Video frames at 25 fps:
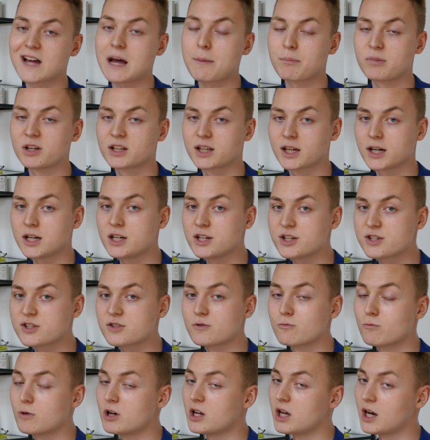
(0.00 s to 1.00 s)
of
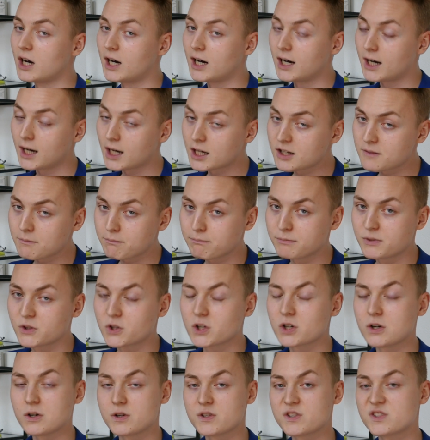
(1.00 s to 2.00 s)
application really hard
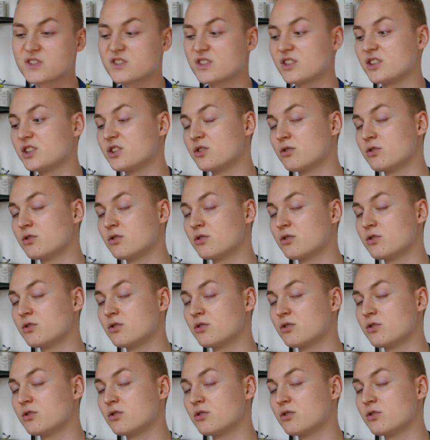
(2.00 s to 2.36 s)
because